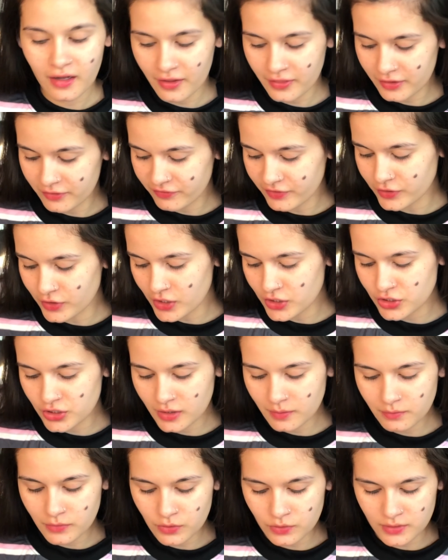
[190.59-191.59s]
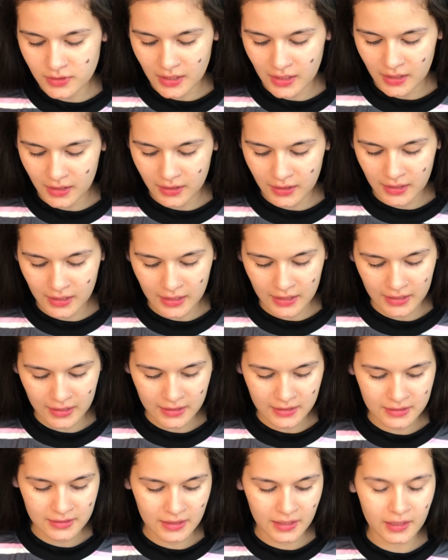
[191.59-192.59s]
The foundation I'm using
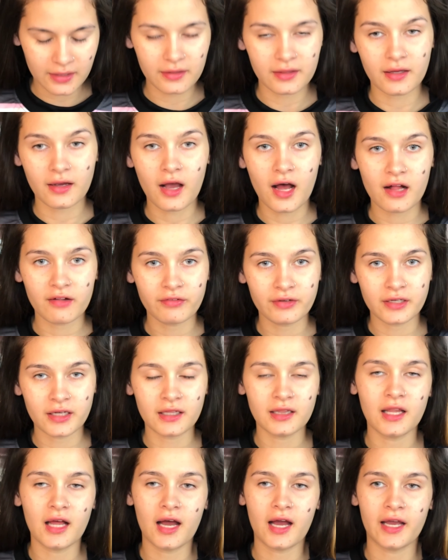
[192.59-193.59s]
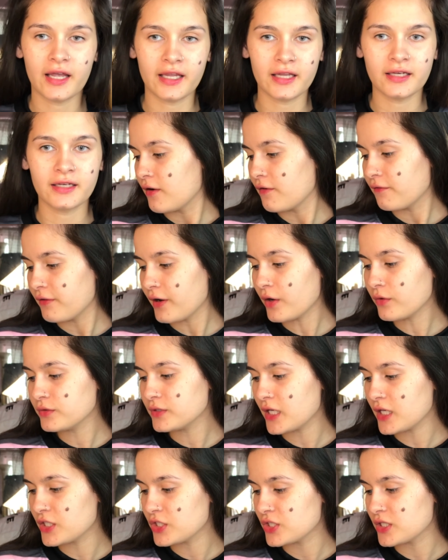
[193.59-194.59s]
is the Calvin Klein
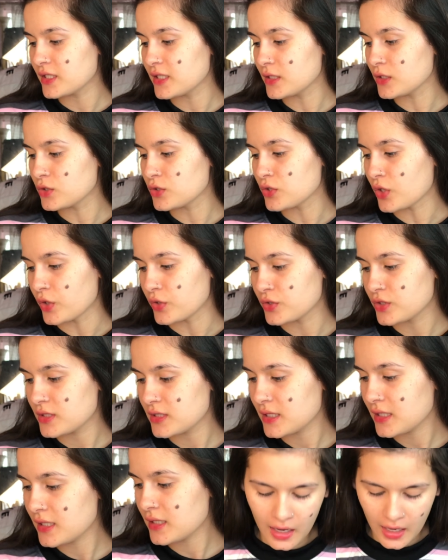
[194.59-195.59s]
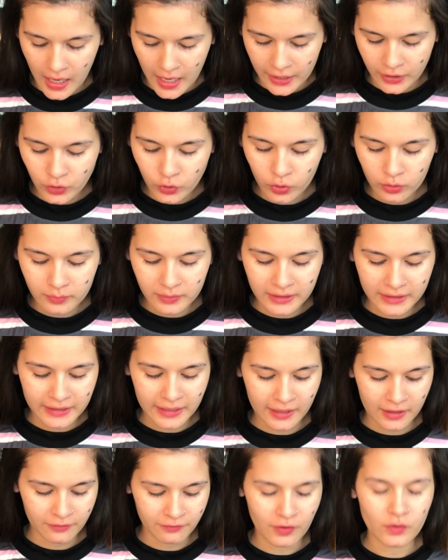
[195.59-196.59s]
foundation in Toasted. I normally
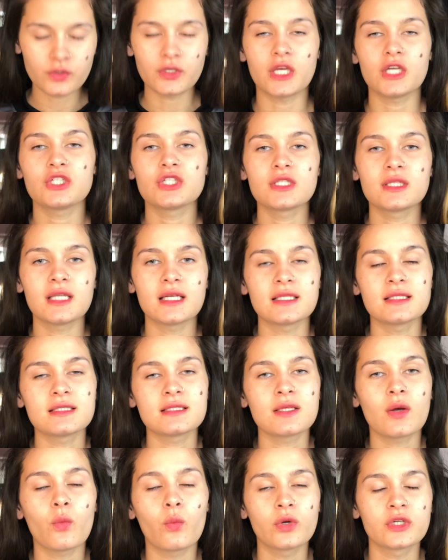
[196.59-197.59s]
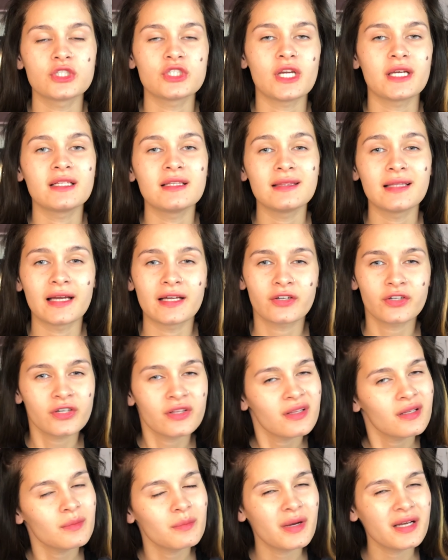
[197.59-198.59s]
get a foundation that's one shade lighter
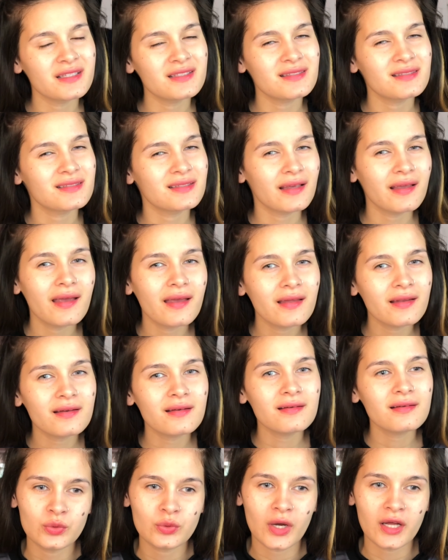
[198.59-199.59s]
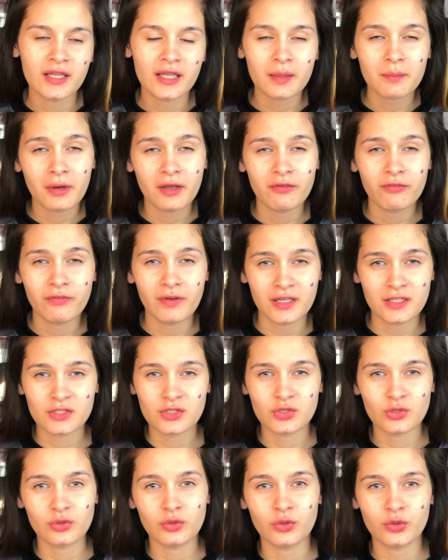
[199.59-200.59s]
than my skin. I like my face
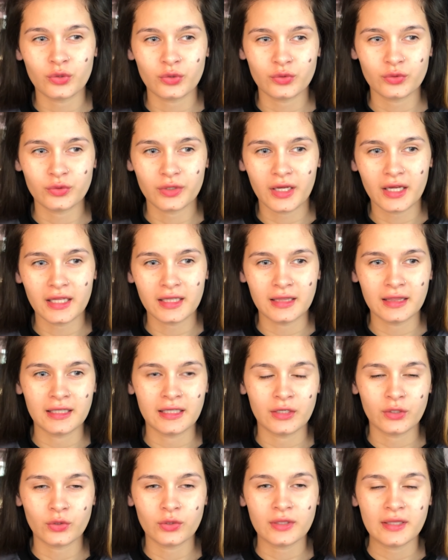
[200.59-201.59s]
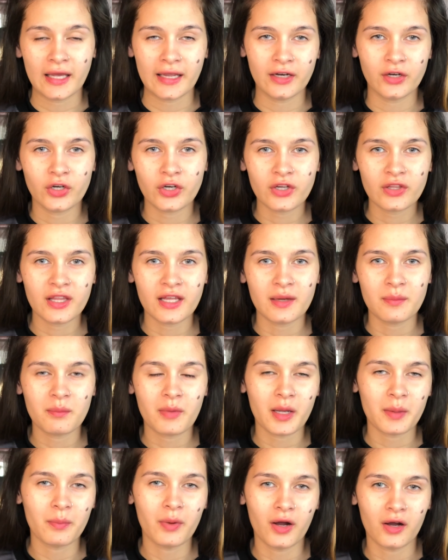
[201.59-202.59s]
to look a little lighter than
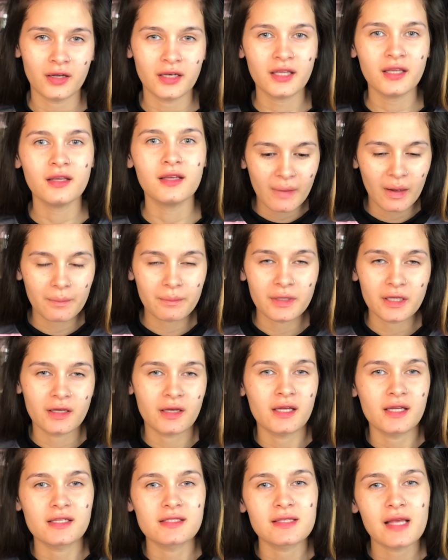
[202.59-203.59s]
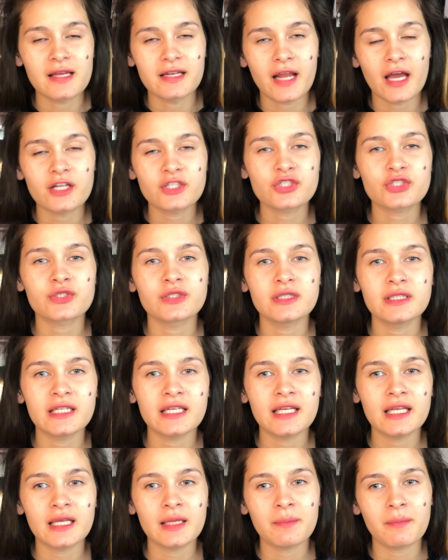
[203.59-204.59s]
my body, because
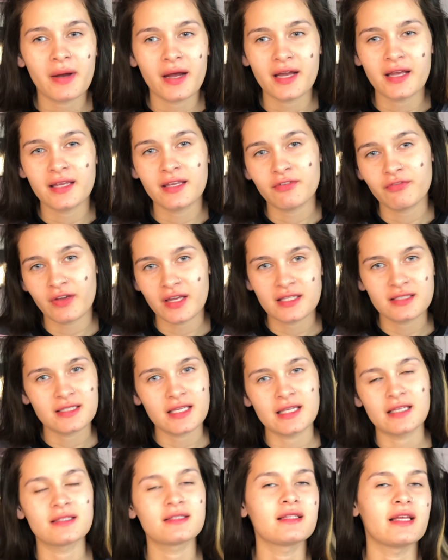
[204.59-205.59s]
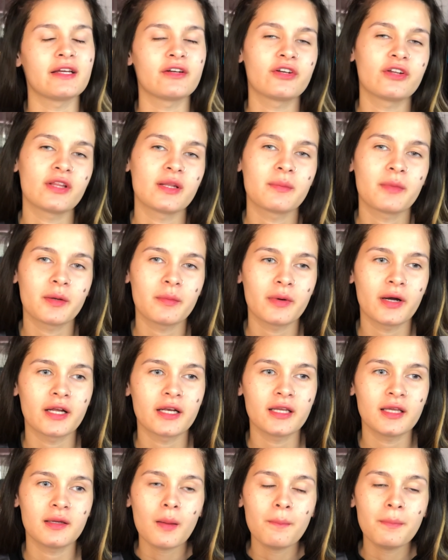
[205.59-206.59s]
naturally my face is lighter than my
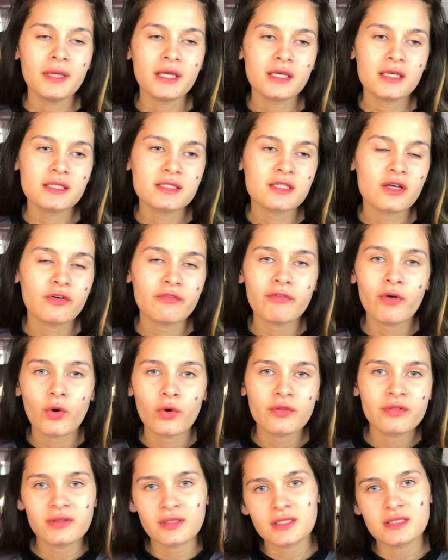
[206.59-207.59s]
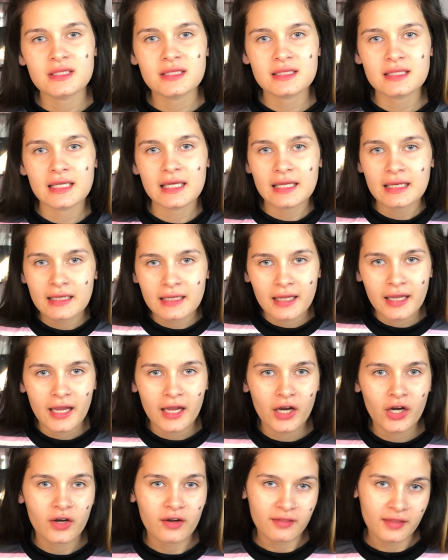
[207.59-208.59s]
body because of all the
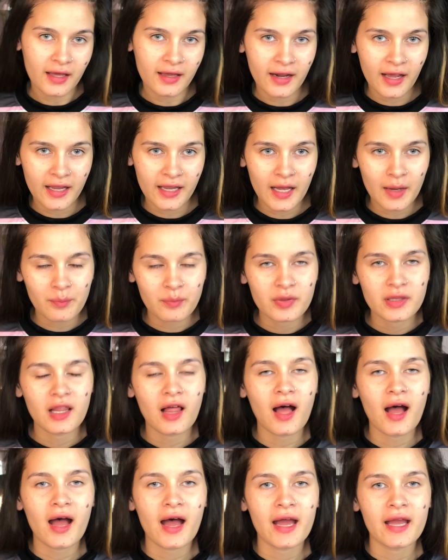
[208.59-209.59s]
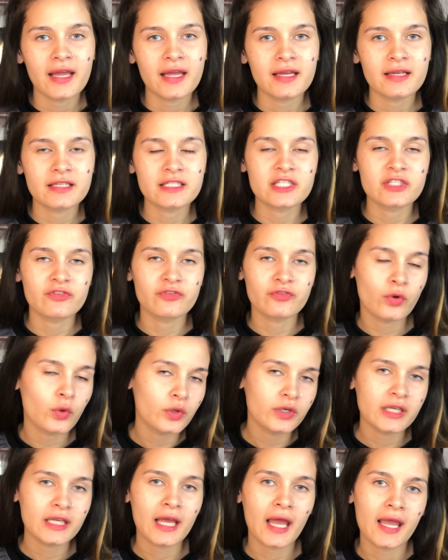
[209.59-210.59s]
skincare that I apply,
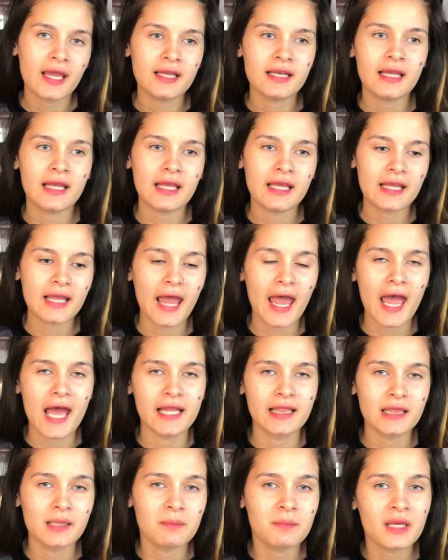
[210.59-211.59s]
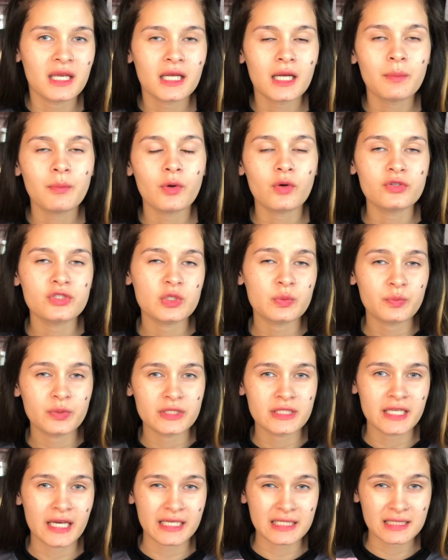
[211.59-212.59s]
exfoliating, and the makeup also
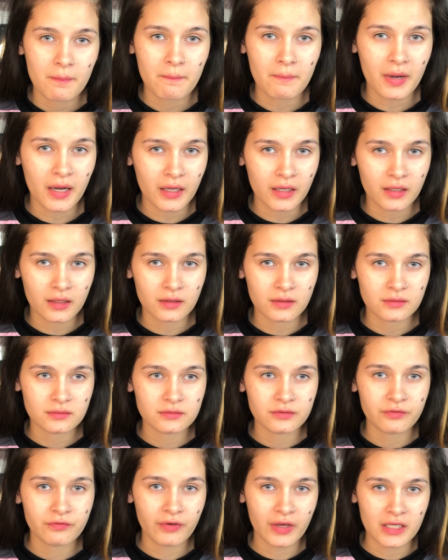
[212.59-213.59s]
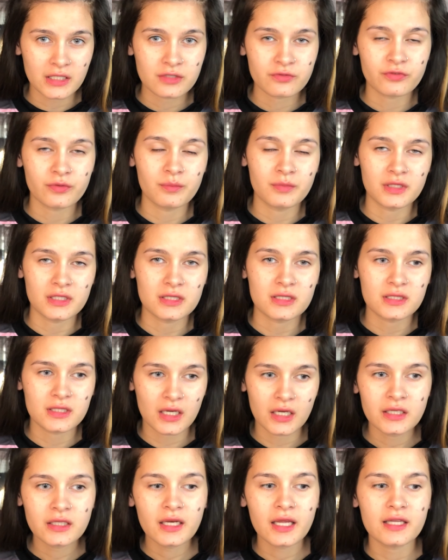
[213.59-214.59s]
protects my face from the
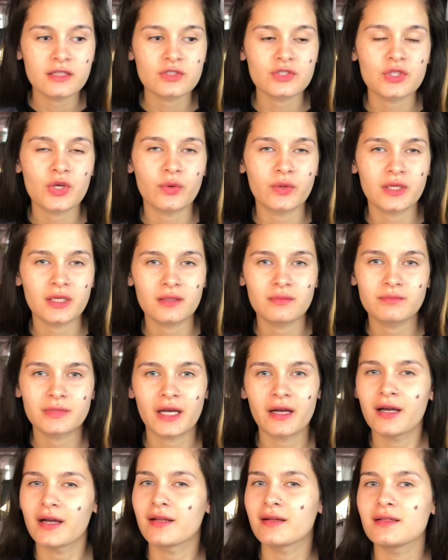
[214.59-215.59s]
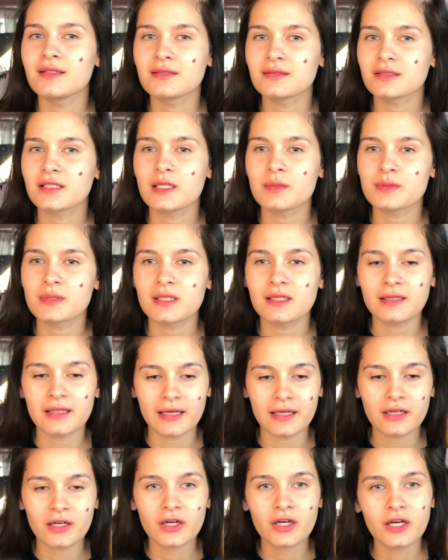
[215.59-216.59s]
sun, and so it kind of keeps it
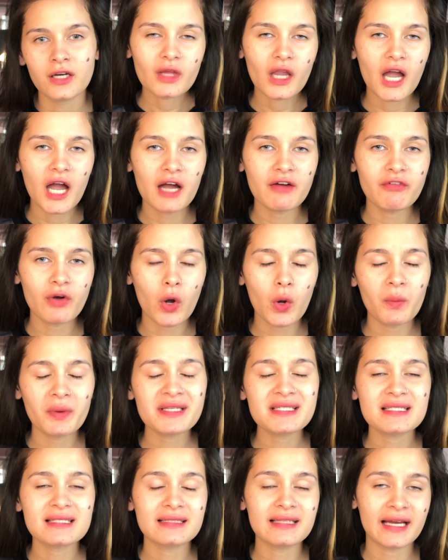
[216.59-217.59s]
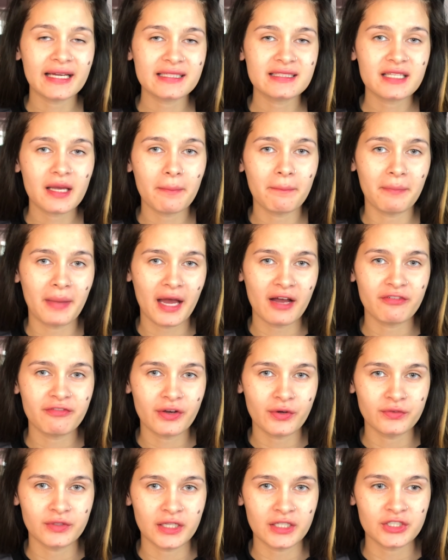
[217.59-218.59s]
lighter. I've always liked matte
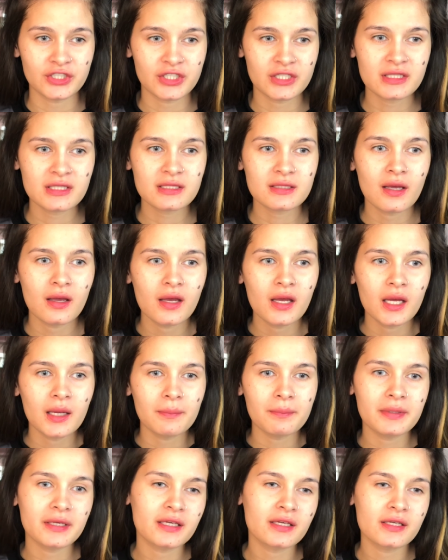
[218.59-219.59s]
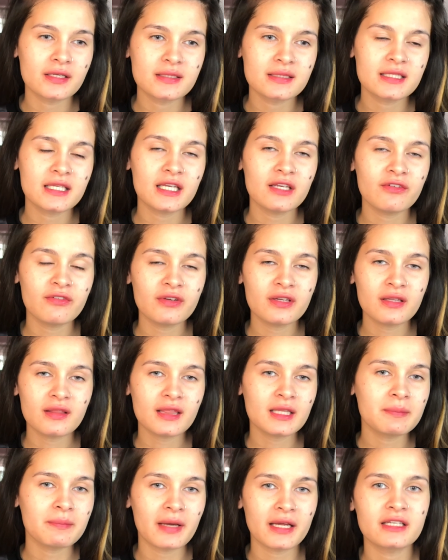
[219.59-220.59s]
foundations, because even
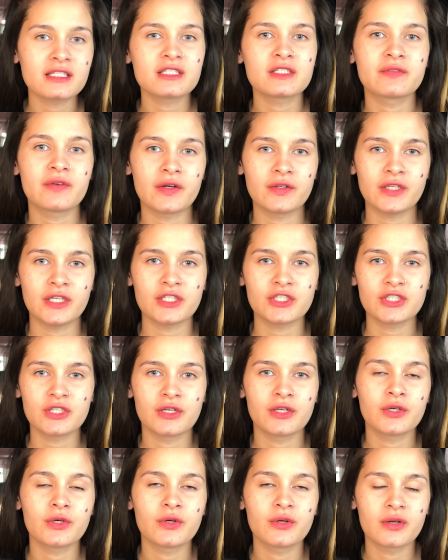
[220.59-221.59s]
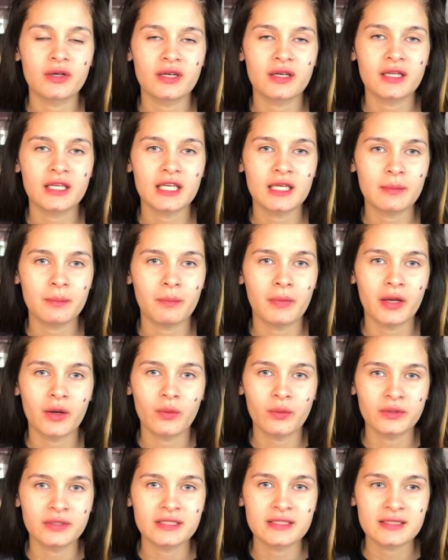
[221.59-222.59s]
the mattest foundation couldn't keep my
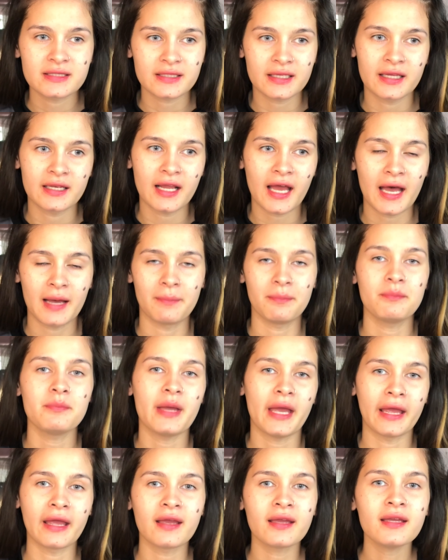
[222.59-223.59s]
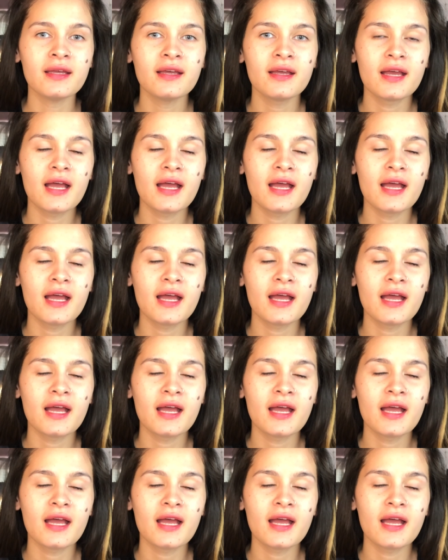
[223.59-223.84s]
oily skin at bay.